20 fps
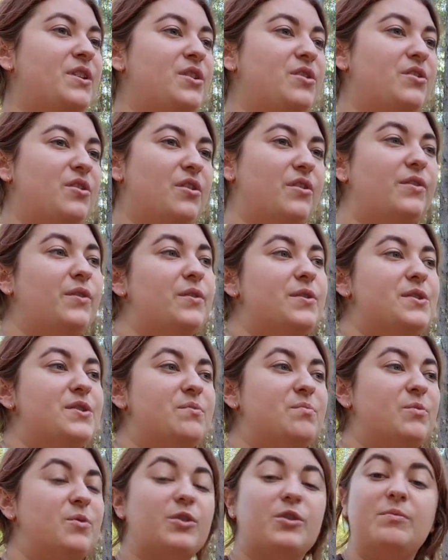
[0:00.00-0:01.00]
go through some
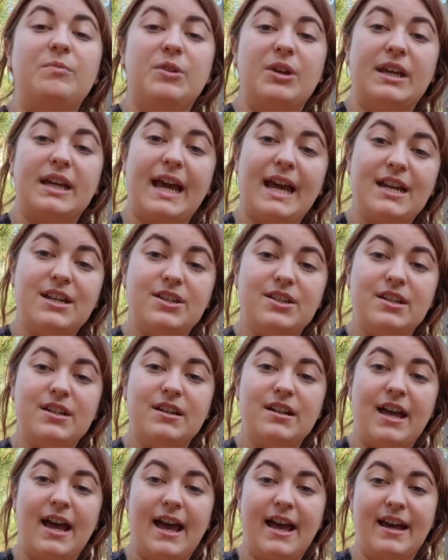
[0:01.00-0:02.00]
more
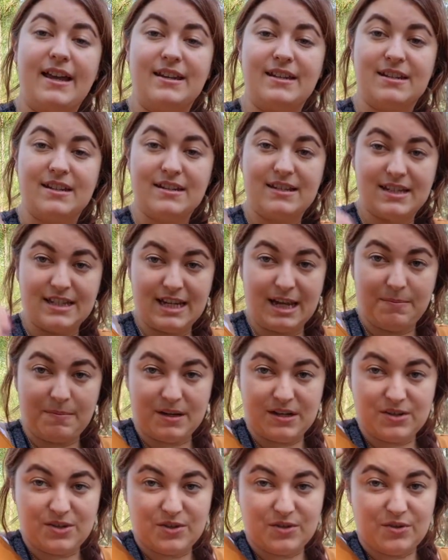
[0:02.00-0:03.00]
communication and step
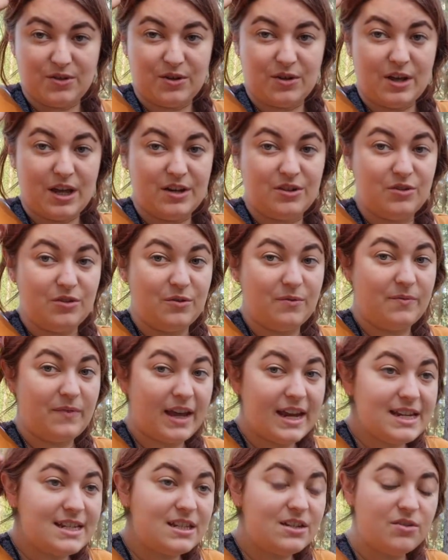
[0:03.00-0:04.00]
into a new
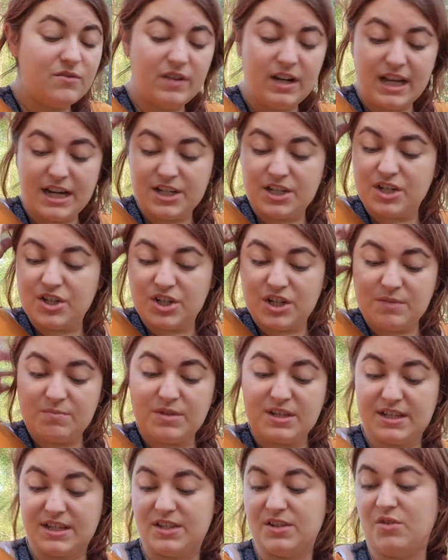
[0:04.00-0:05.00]
phase in your relationship,
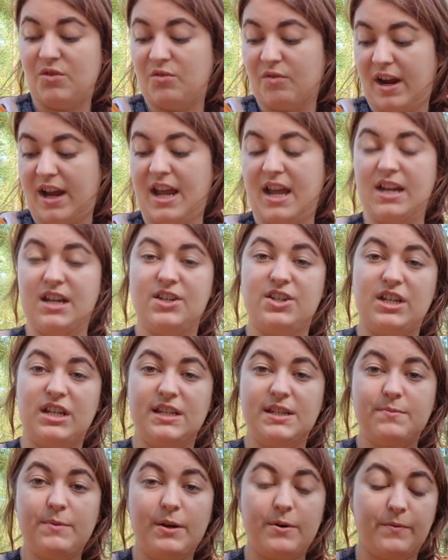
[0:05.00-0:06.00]
this is a great energy as
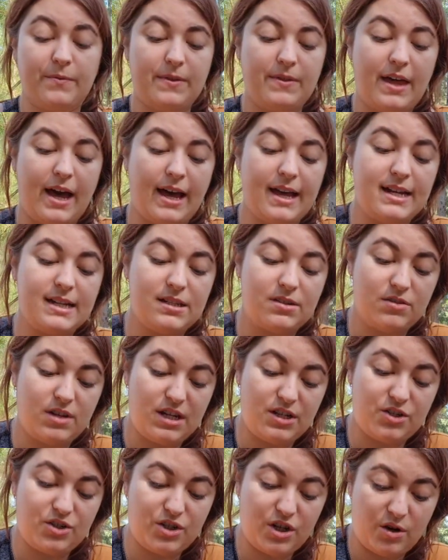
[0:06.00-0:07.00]
well for that.
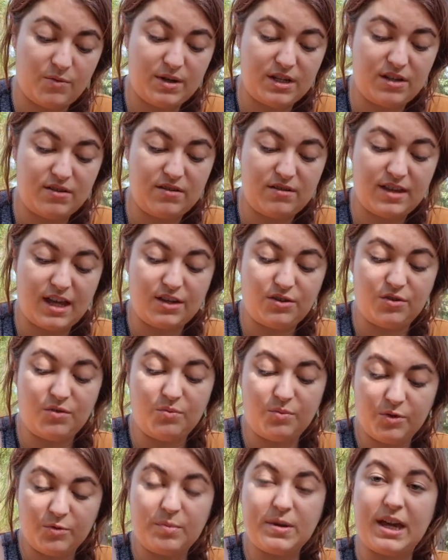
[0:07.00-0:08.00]
It's showing you that you
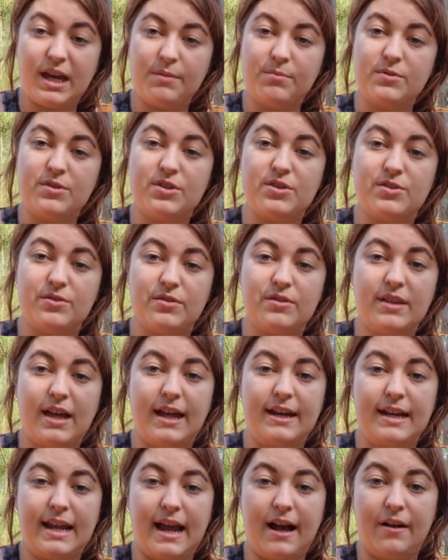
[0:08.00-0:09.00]
will be able to do
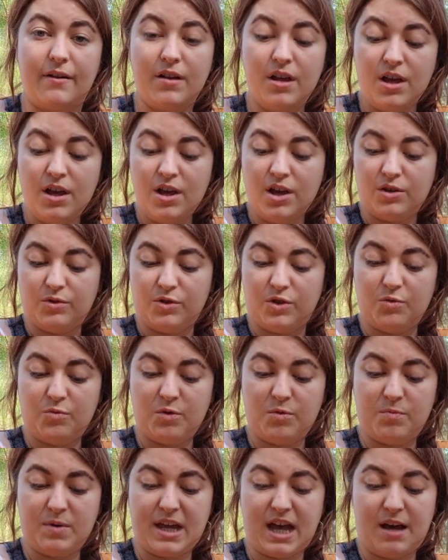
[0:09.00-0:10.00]
that now. You will
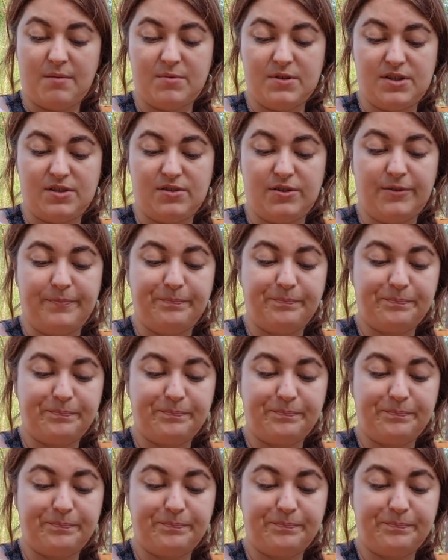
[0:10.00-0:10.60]
be able to